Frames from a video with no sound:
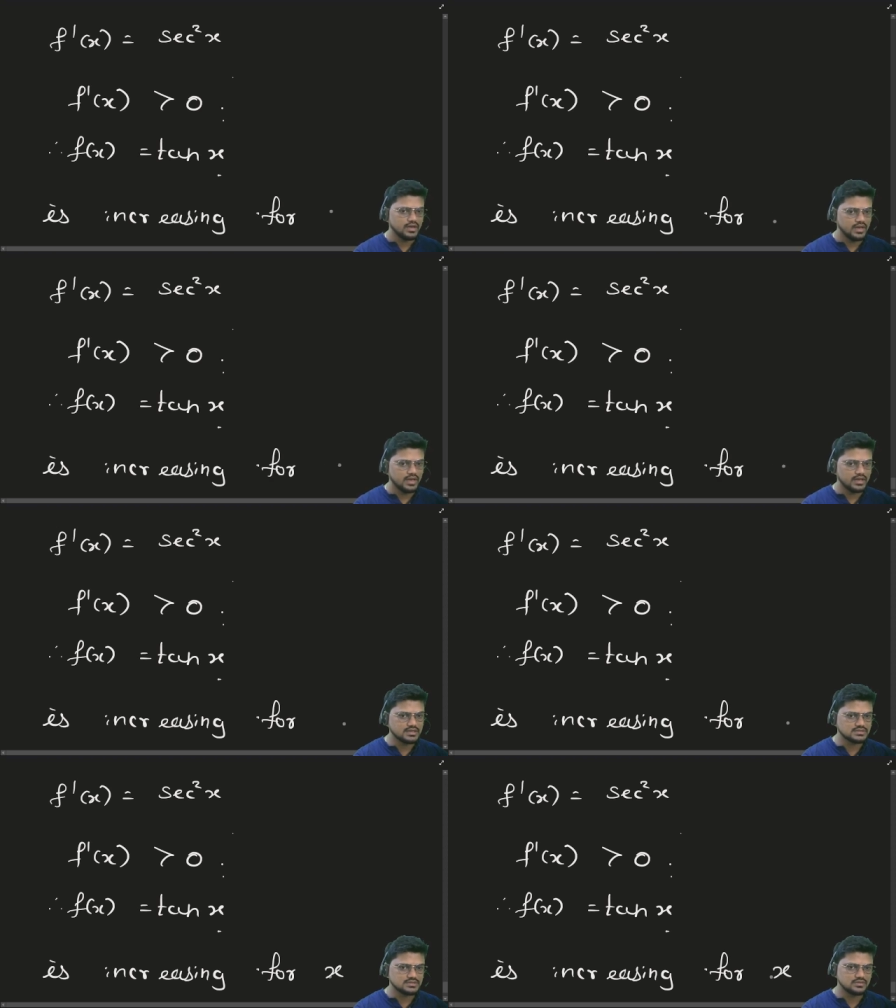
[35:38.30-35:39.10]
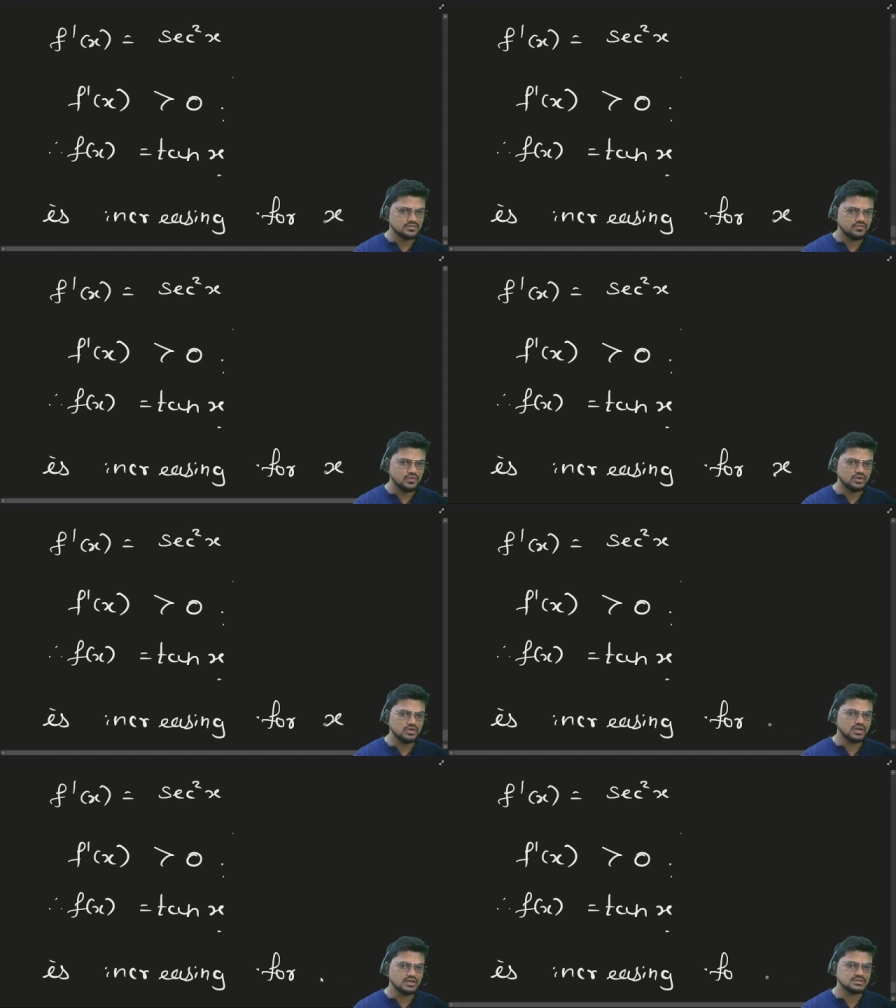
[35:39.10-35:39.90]
x, for you
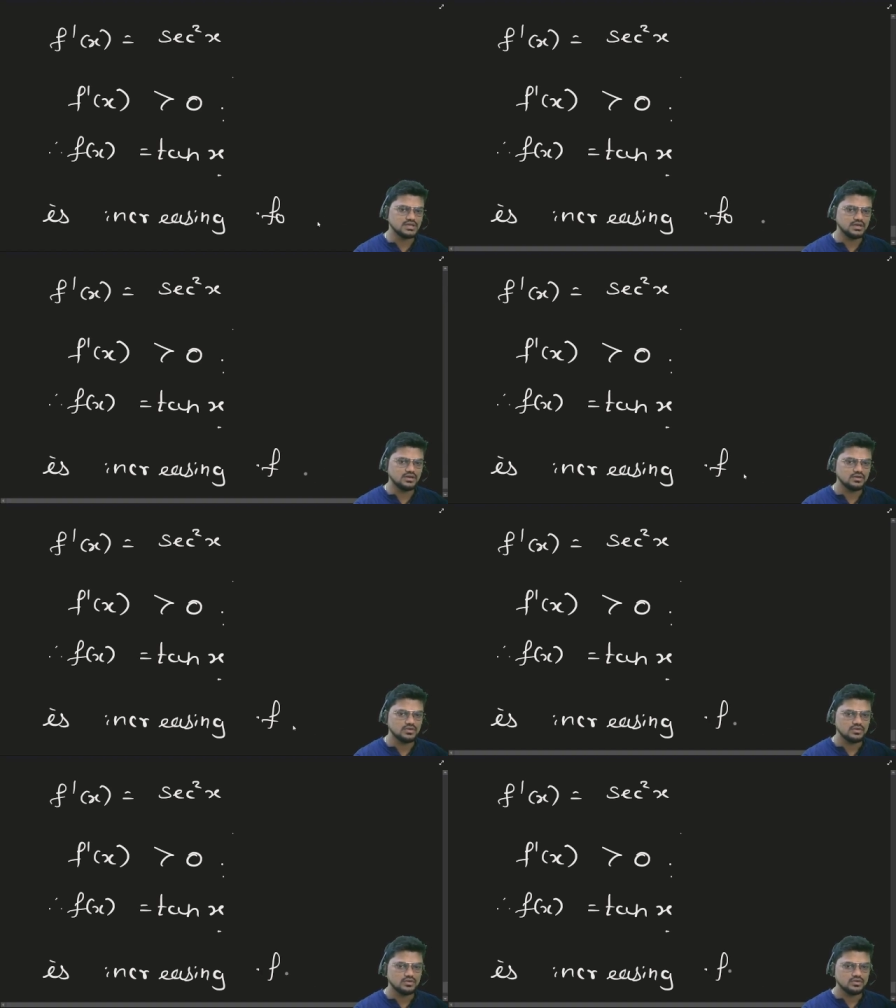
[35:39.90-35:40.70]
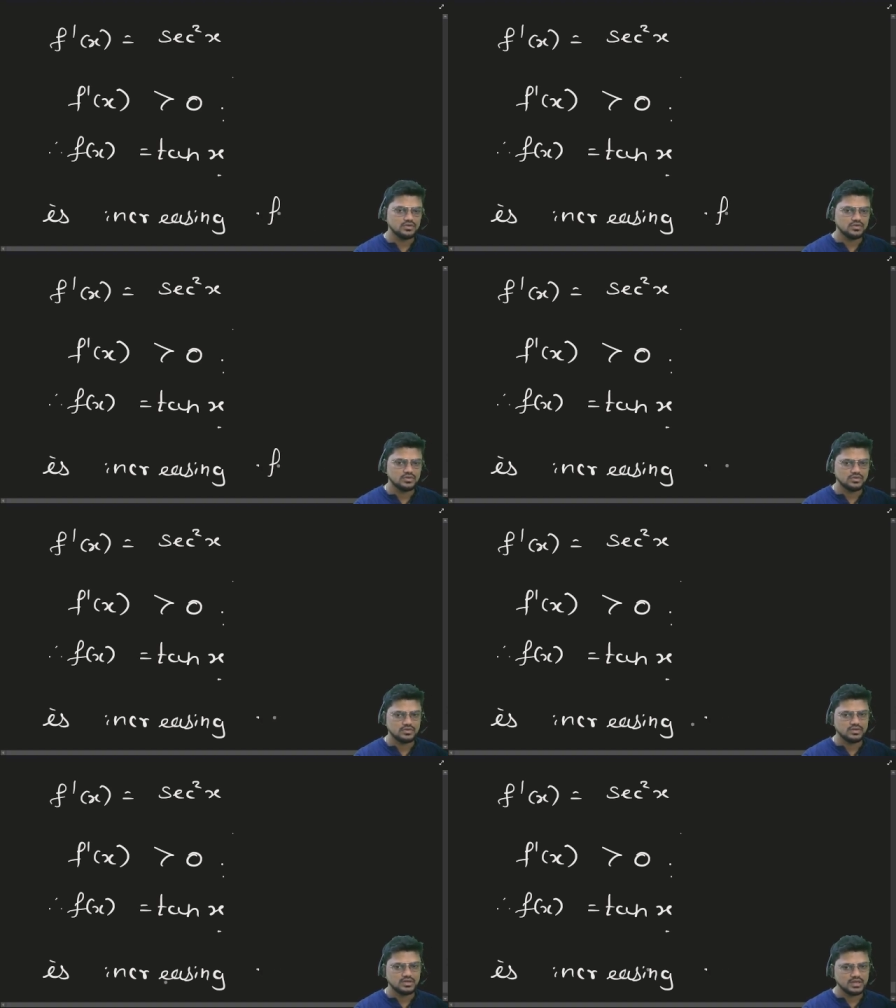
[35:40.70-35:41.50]
can say
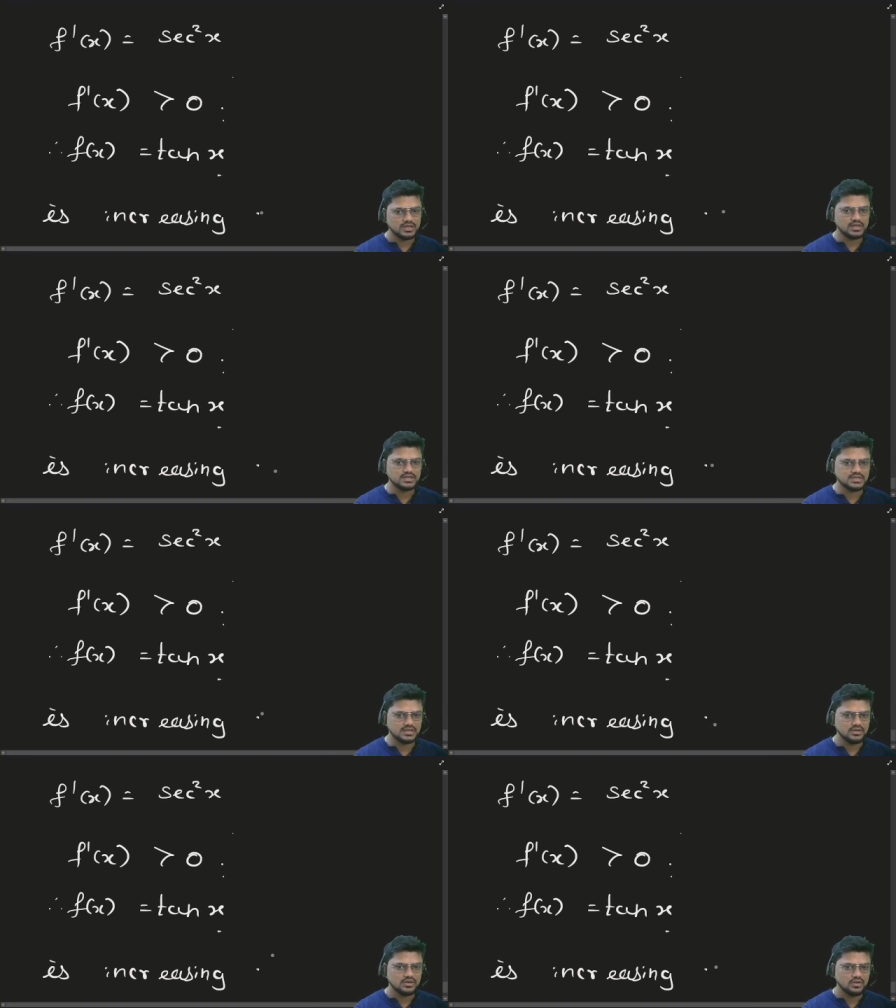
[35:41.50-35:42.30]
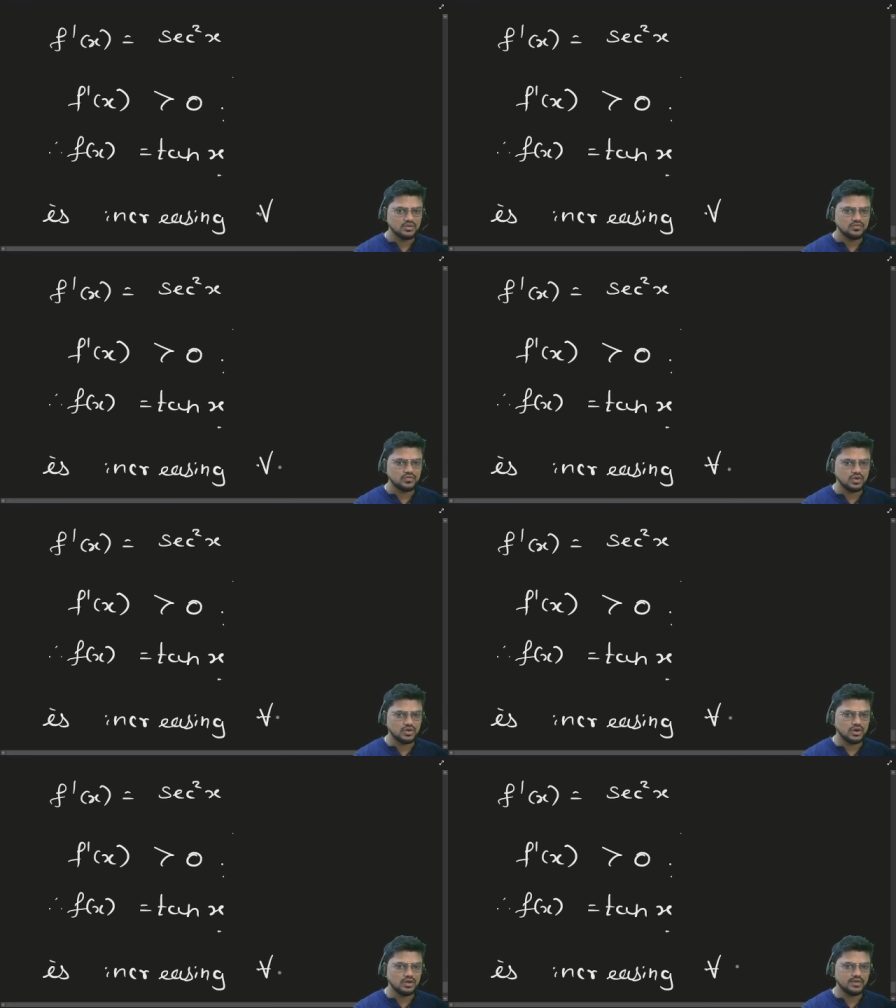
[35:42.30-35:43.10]
increasing for
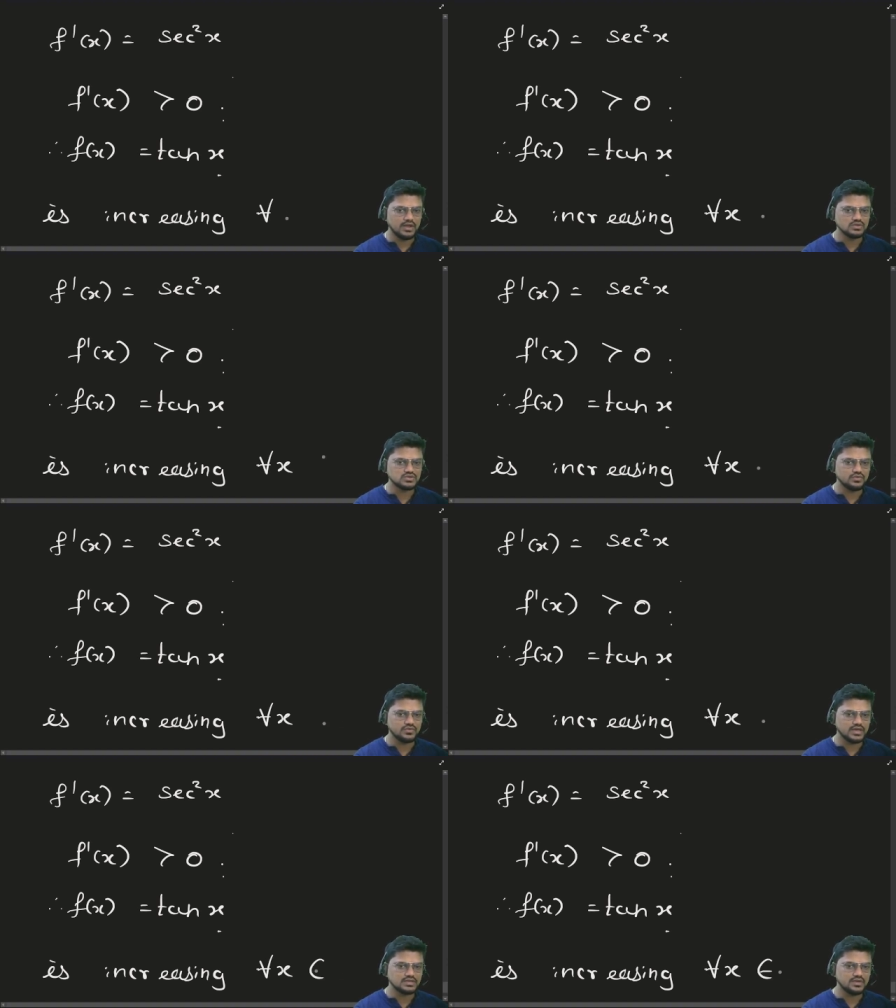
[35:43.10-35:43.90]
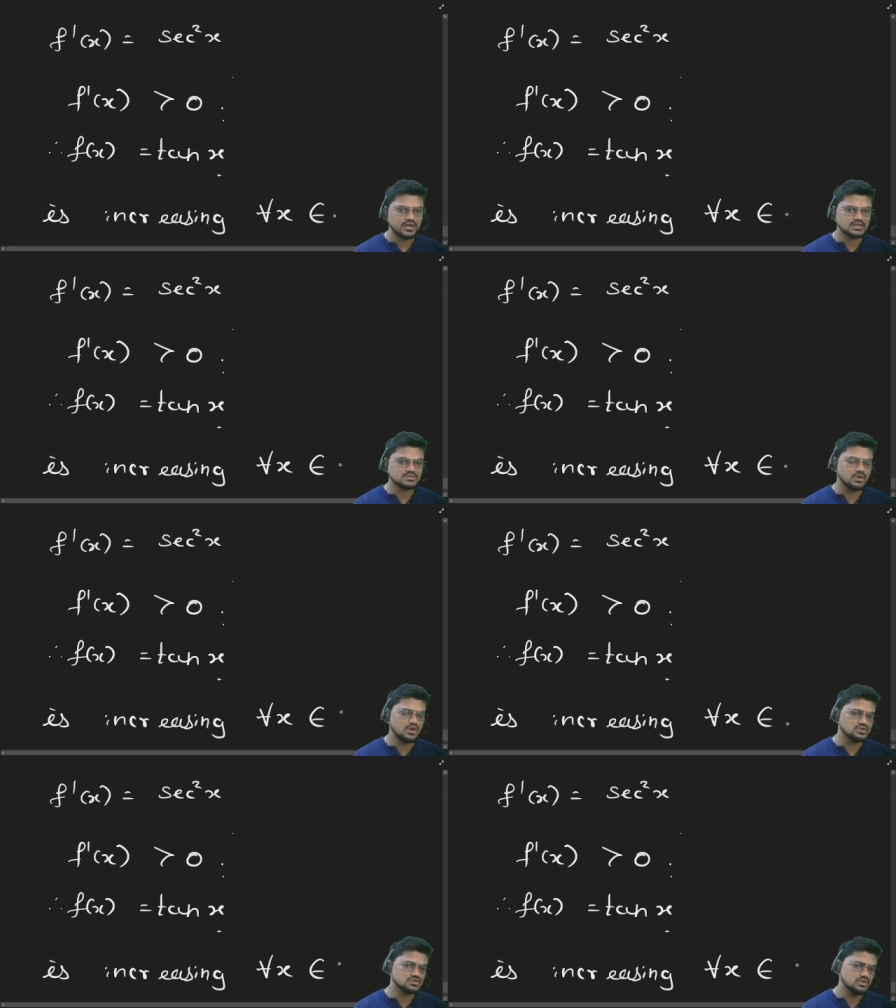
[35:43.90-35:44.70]
all values of x where x
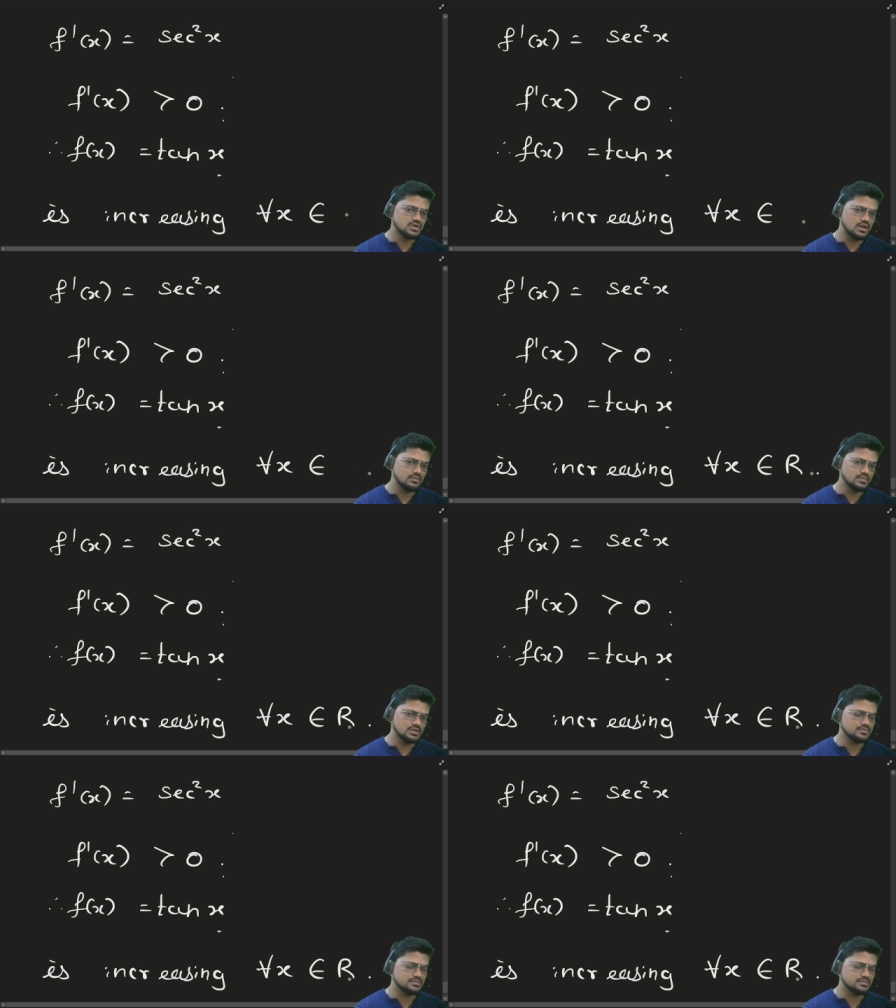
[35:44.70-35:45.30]
belongs to real number.